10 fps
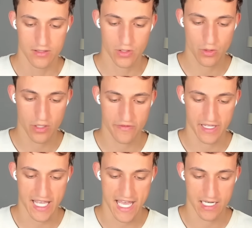Don't go for
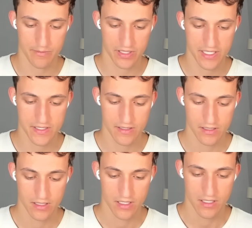the cannon, please.
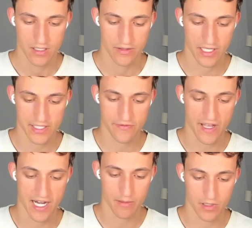Nice
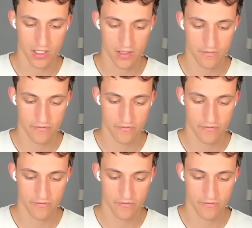fireball.